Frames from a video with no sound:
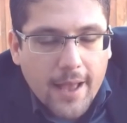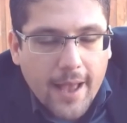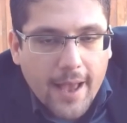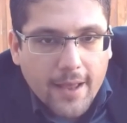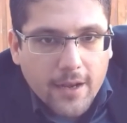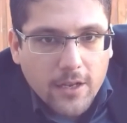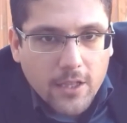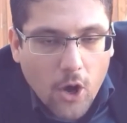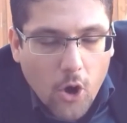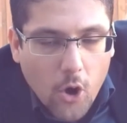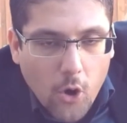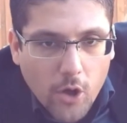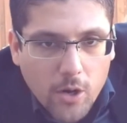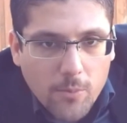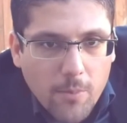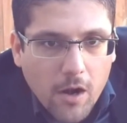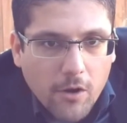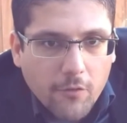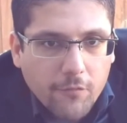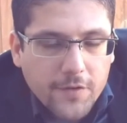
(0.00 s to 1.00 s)
And the
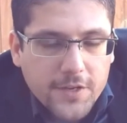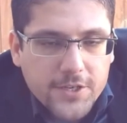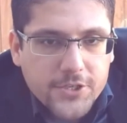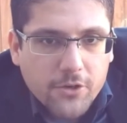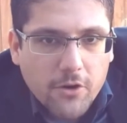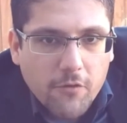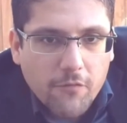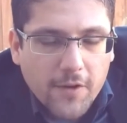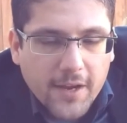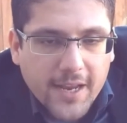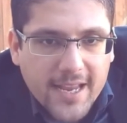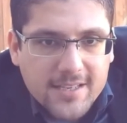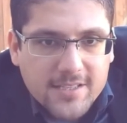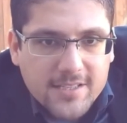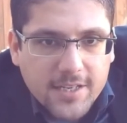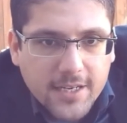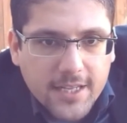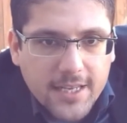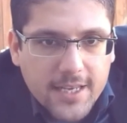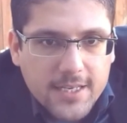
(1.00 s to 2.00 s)
hallmark feature of a case
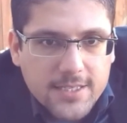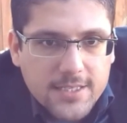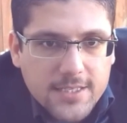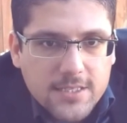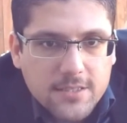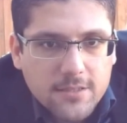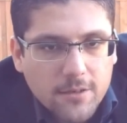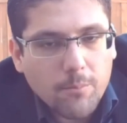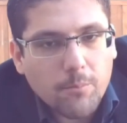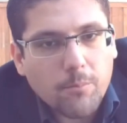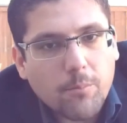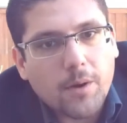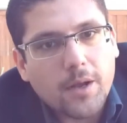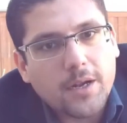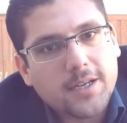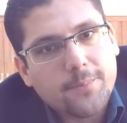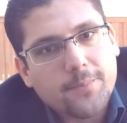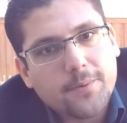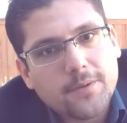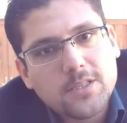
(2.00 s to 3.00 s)
study is
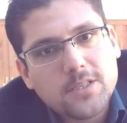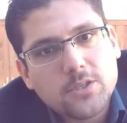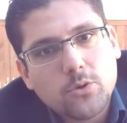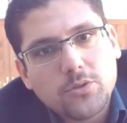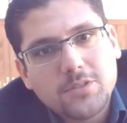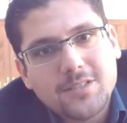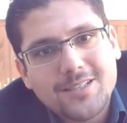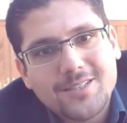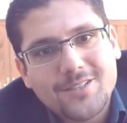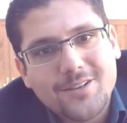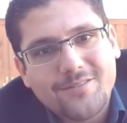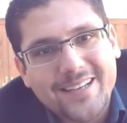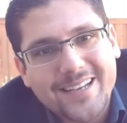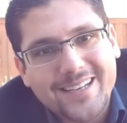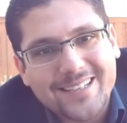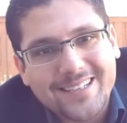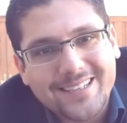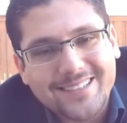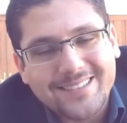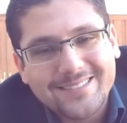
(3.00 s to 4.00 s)
multiple sources of
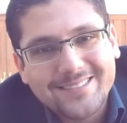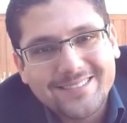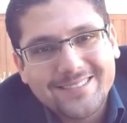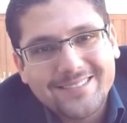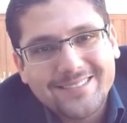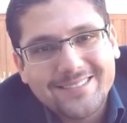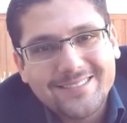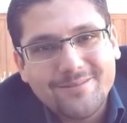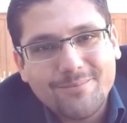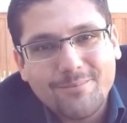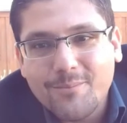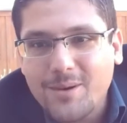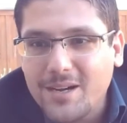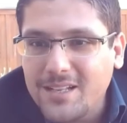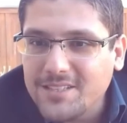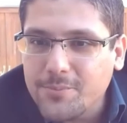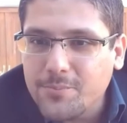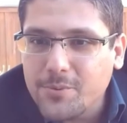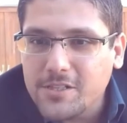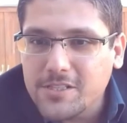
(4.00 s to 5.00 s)
data.
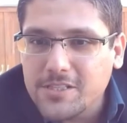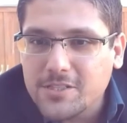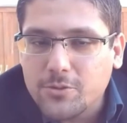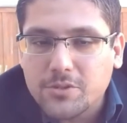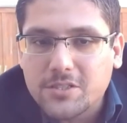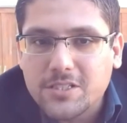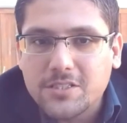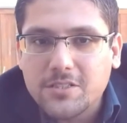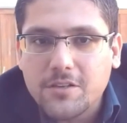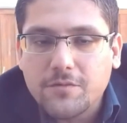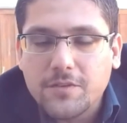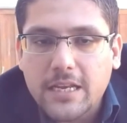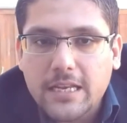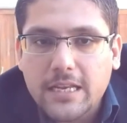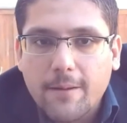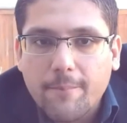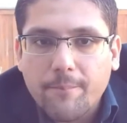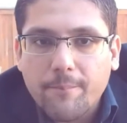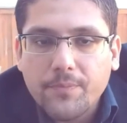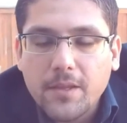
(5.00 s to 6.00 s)
Multiple sources of
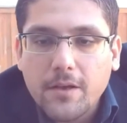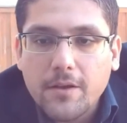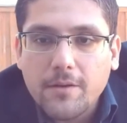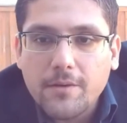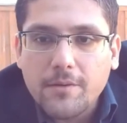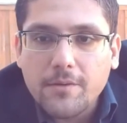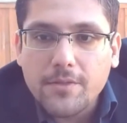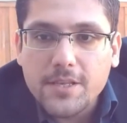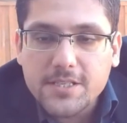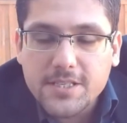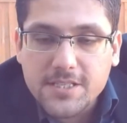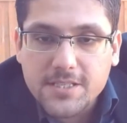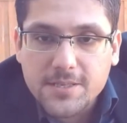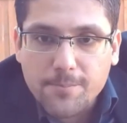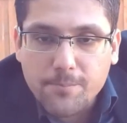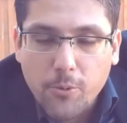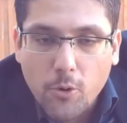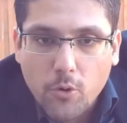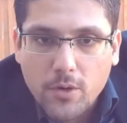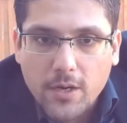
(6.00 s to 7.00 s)
data. This is
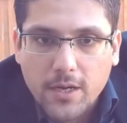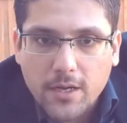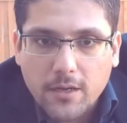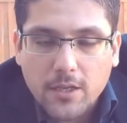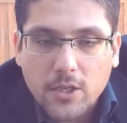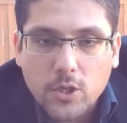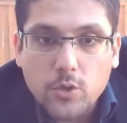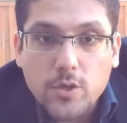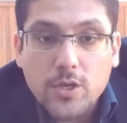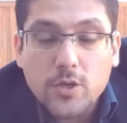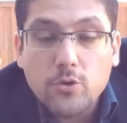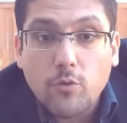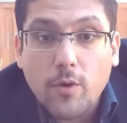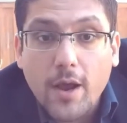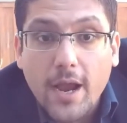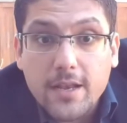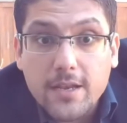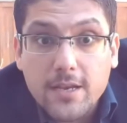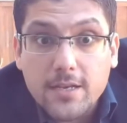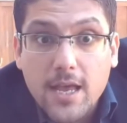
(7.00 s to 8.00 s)
important. You need to
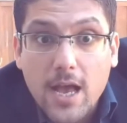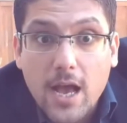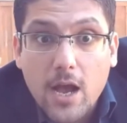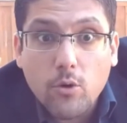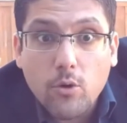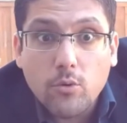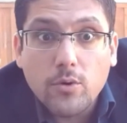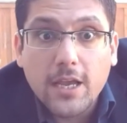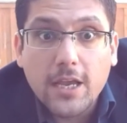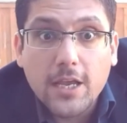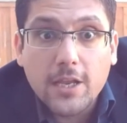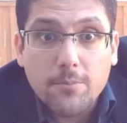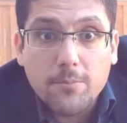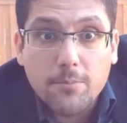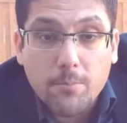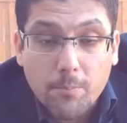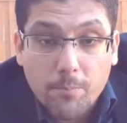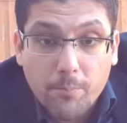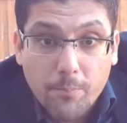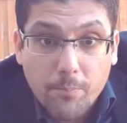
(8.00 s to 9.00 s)
write it down
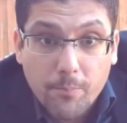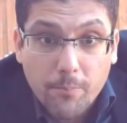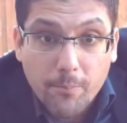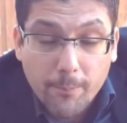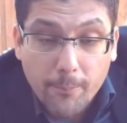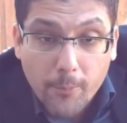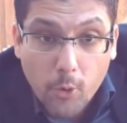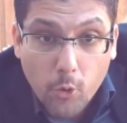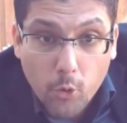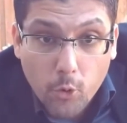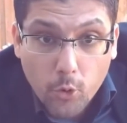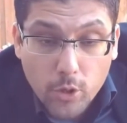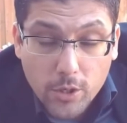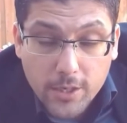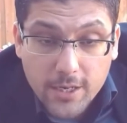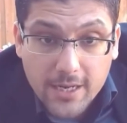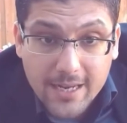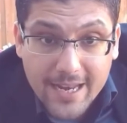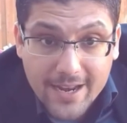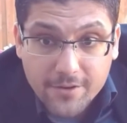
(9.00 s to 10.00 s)
in
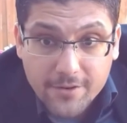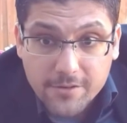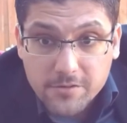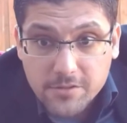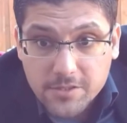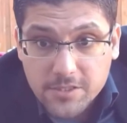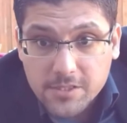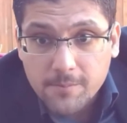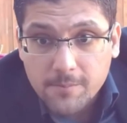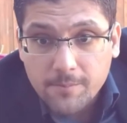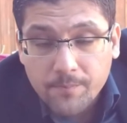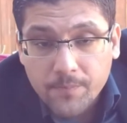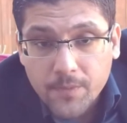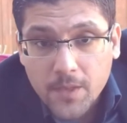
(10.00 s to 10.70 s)
bold letters.